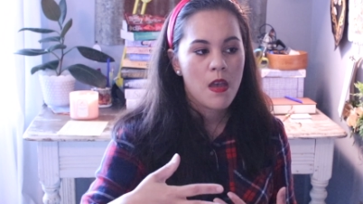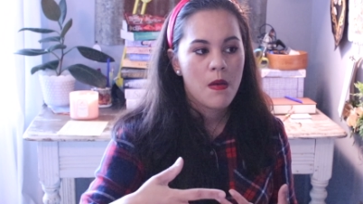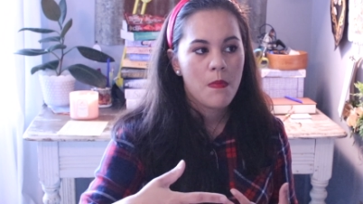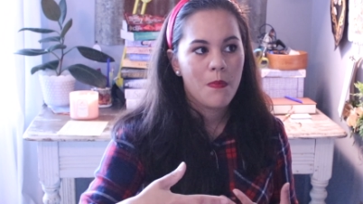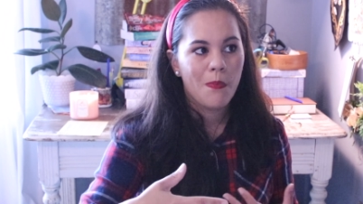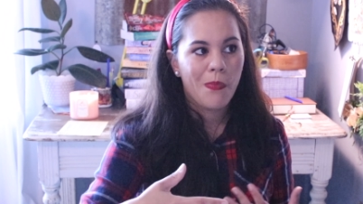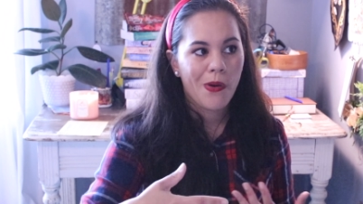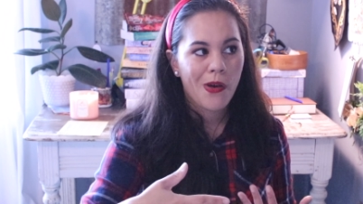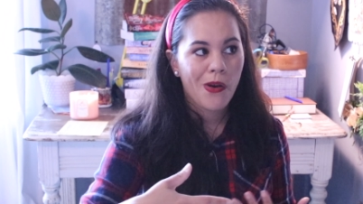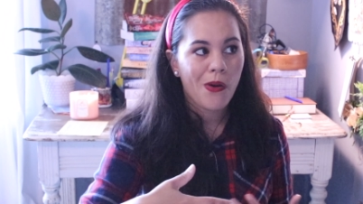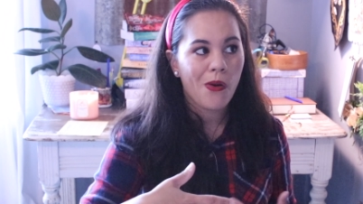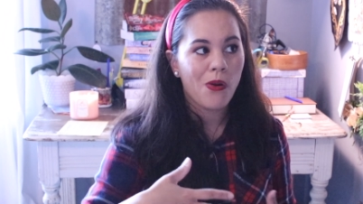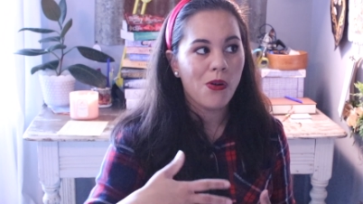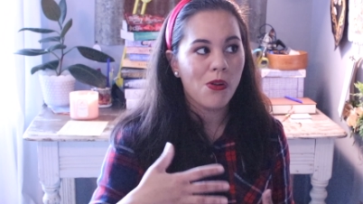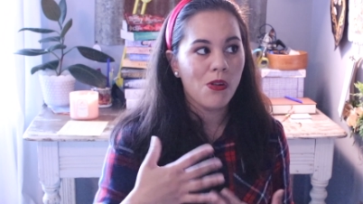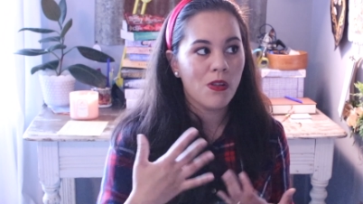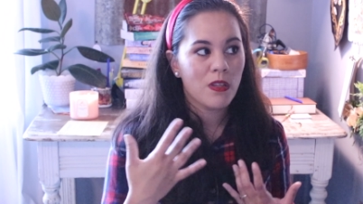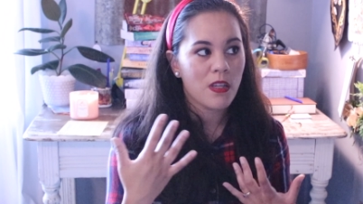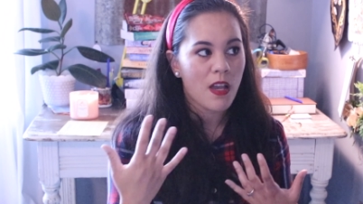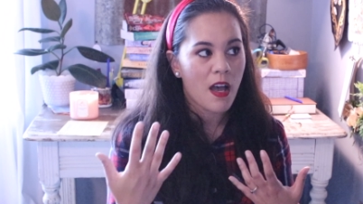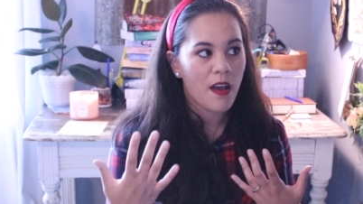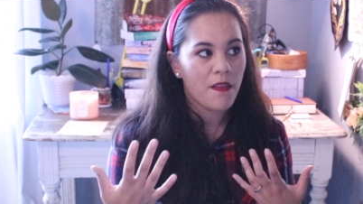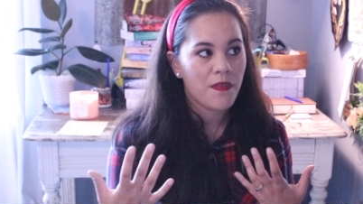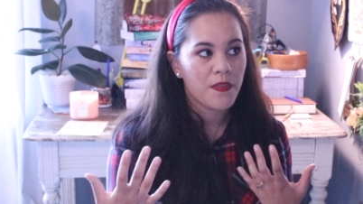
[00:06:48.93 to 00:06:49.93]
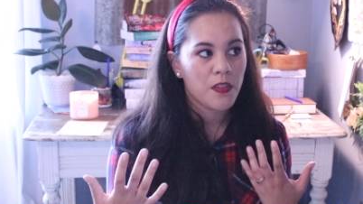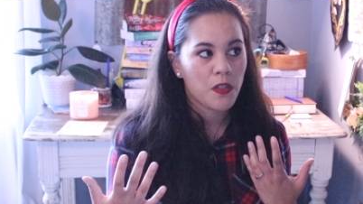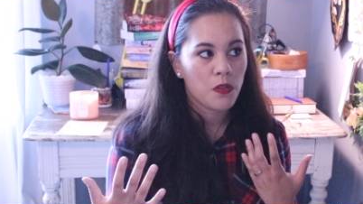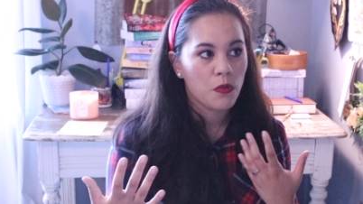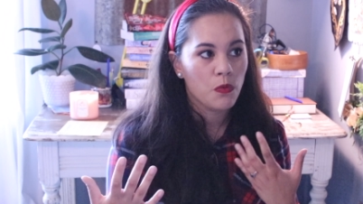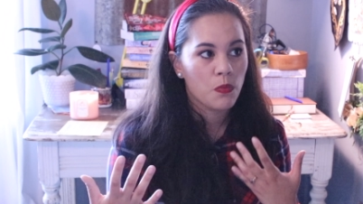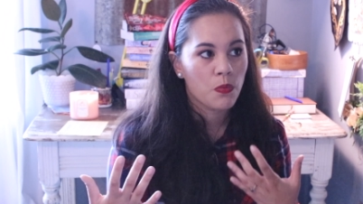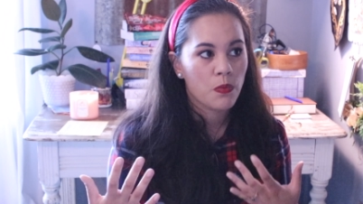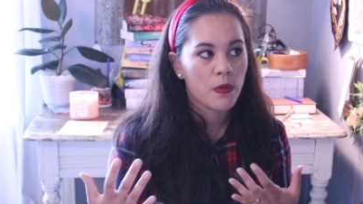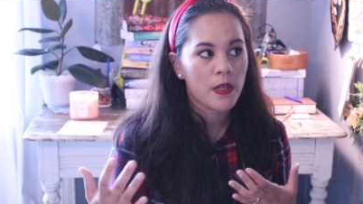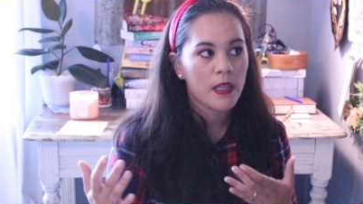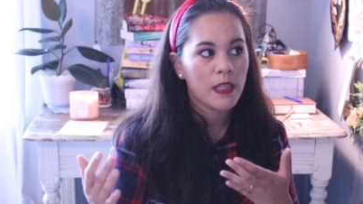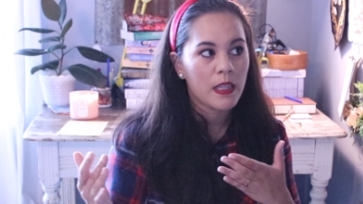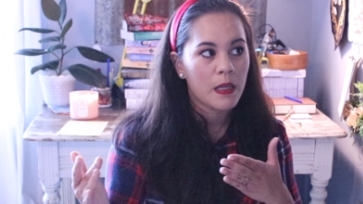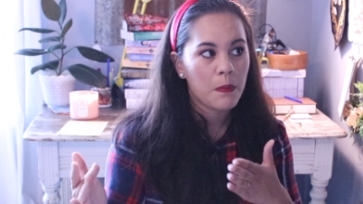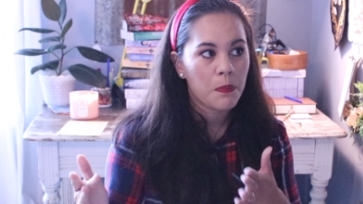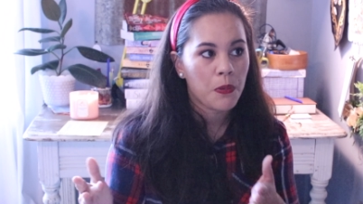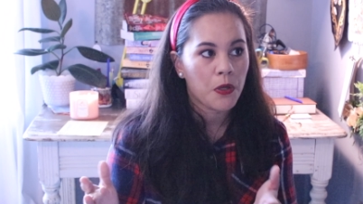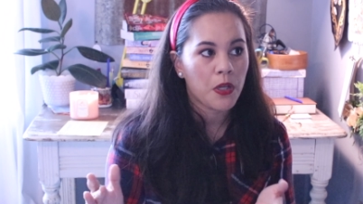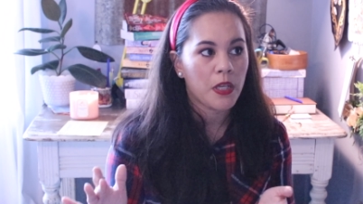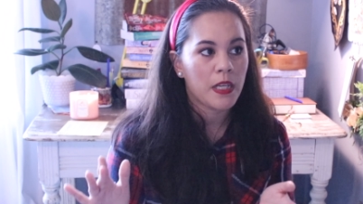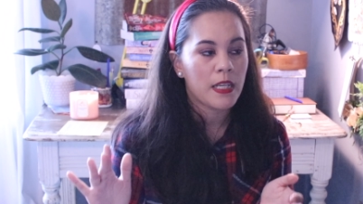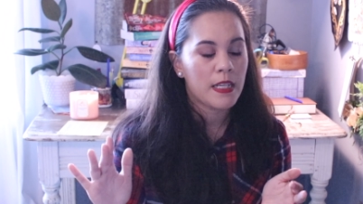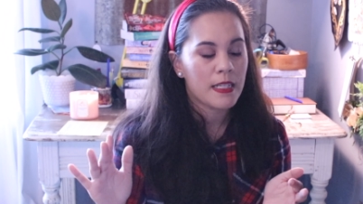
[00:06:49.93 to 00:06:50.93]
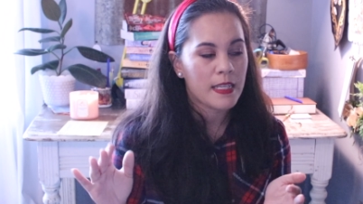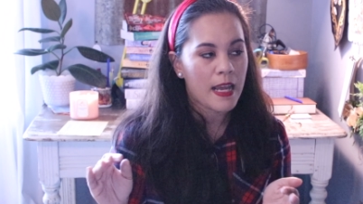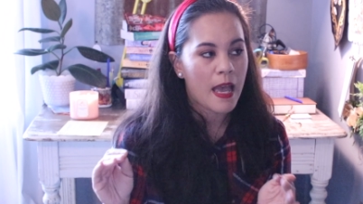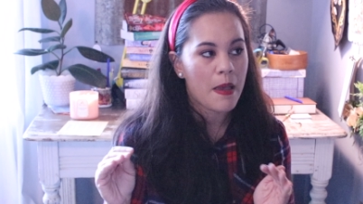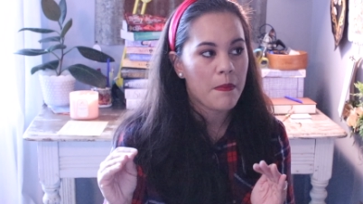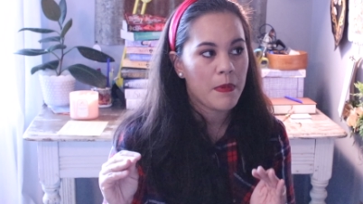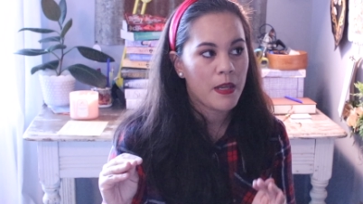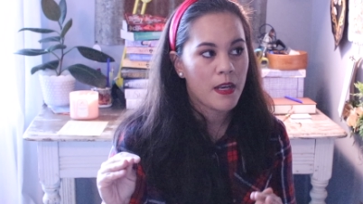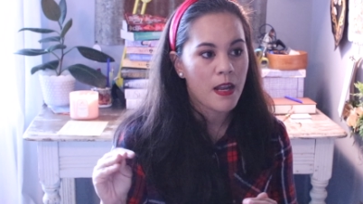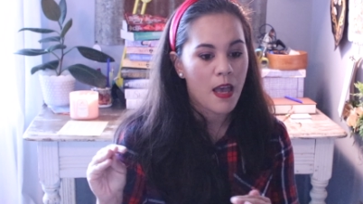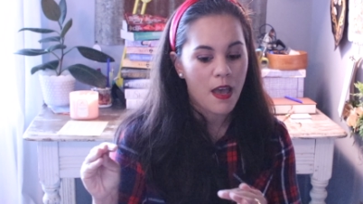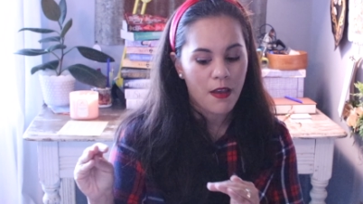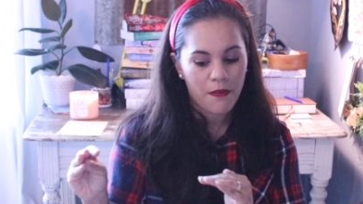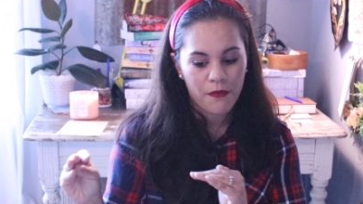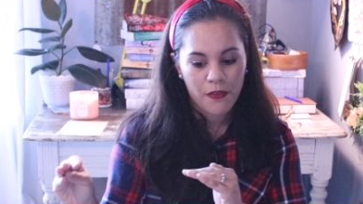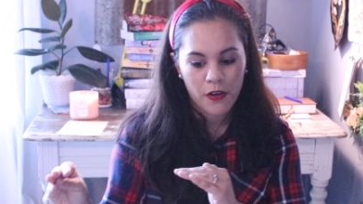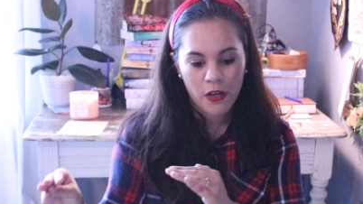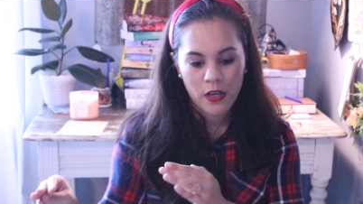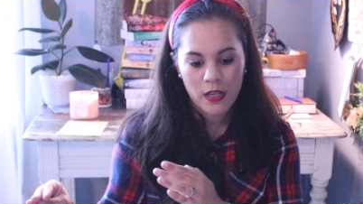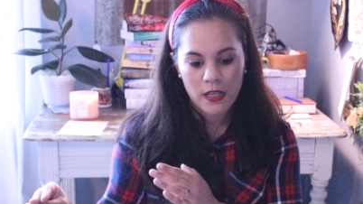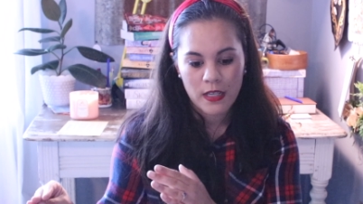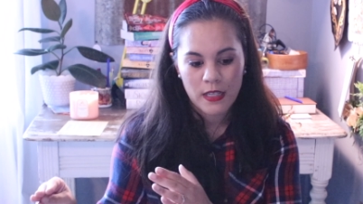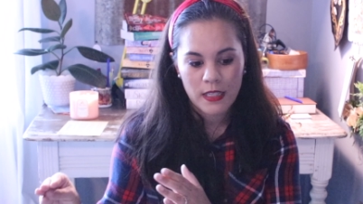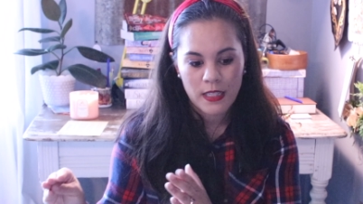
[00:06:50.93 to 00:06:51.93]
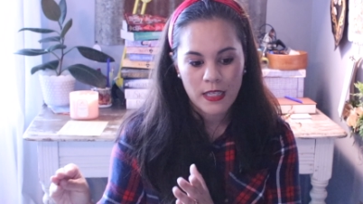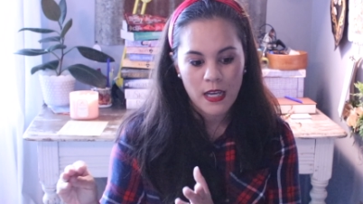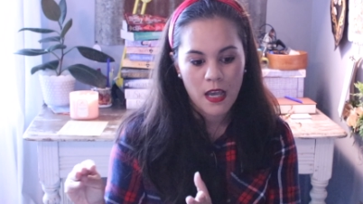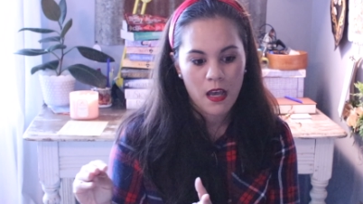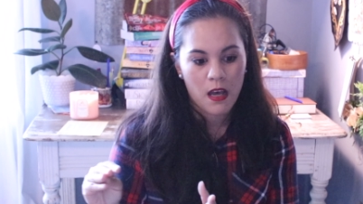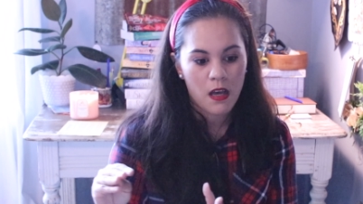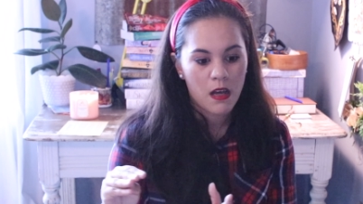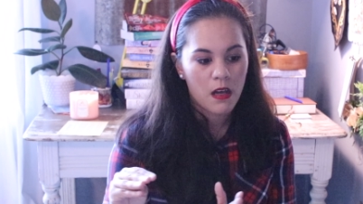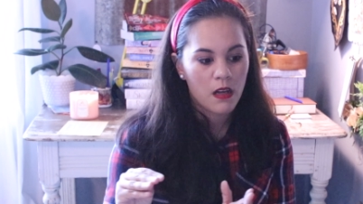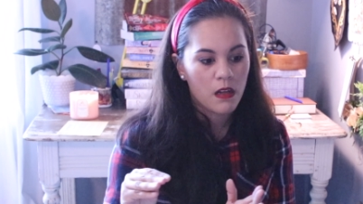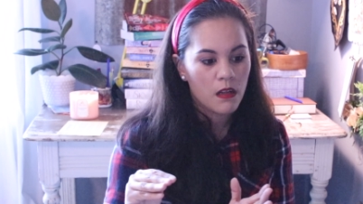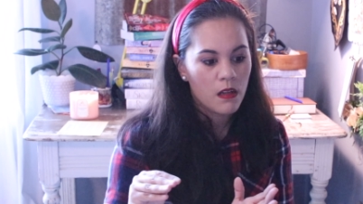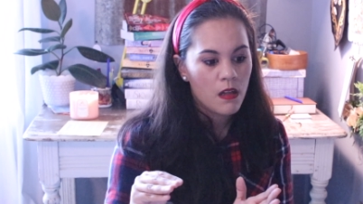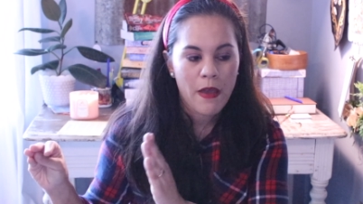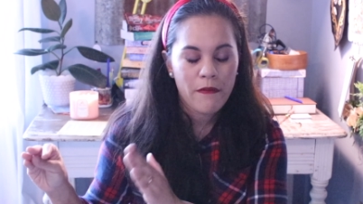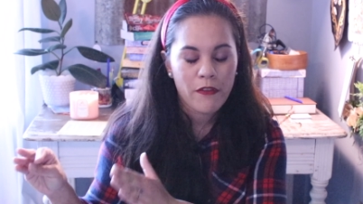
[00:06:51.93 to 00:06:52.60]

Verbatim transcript: but hold off to really putting time and effort until